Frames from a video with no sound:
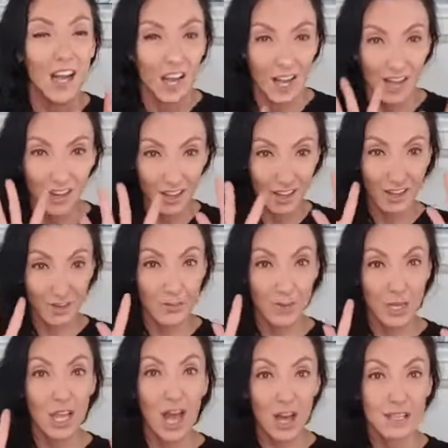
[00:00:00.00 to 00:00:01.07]
a lot could be
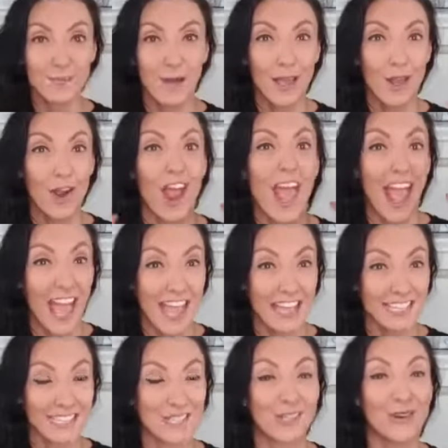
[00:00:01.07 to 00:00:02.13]
caused by your
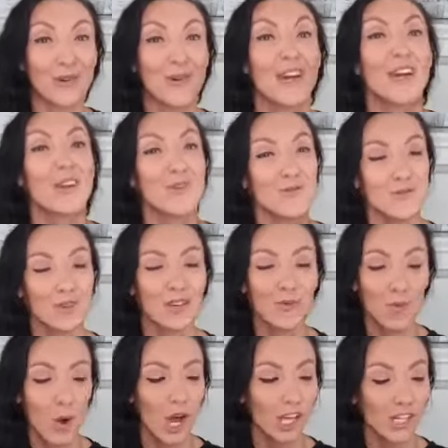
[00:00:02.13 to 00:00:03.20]
hands. So really
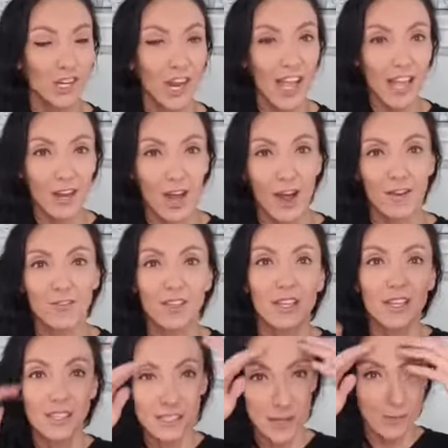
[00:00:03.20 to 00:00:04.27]
wash your hand
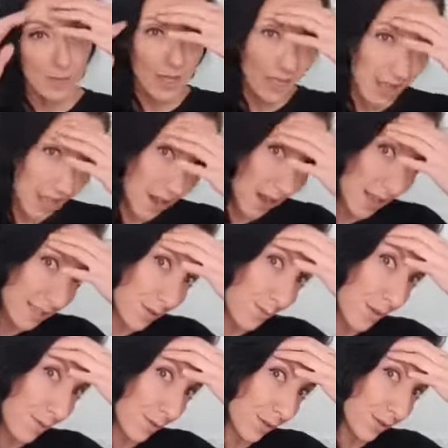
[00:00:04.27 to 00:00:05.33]
often. Same thing here. I see
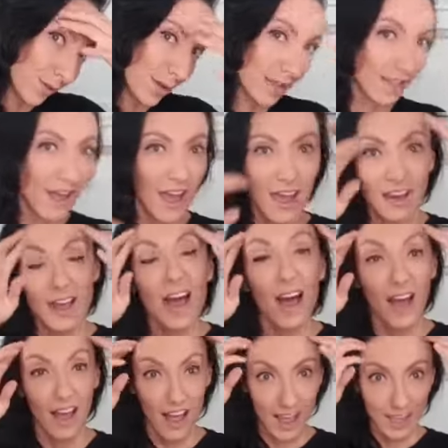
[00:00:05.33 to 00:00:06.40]
people doing that.
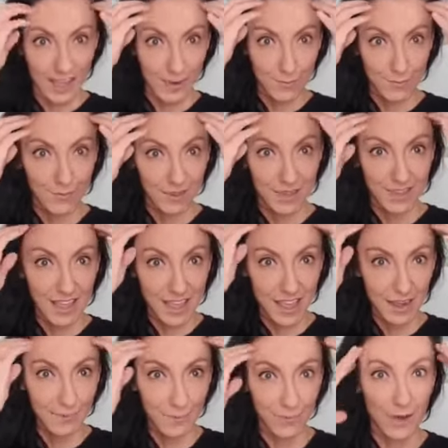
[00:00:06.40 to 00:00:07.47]
They
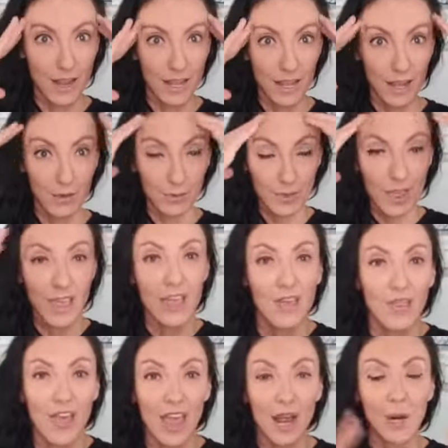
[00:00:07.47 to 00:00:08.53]
get breakout
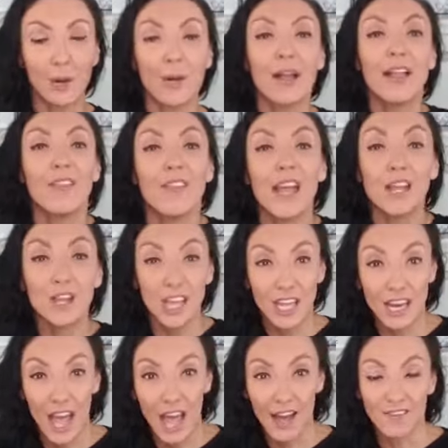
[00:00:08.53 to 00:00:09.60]
there. Then you can
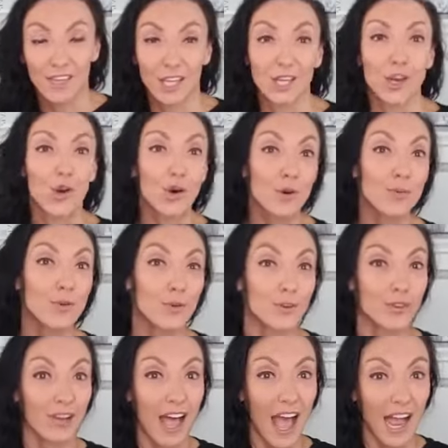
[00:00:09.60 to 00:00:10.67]
have like an
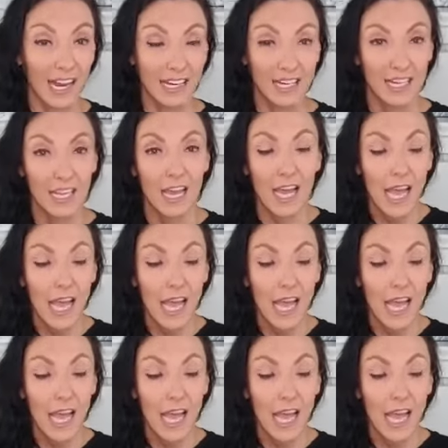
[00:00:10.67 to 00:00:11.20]
hormonal acne,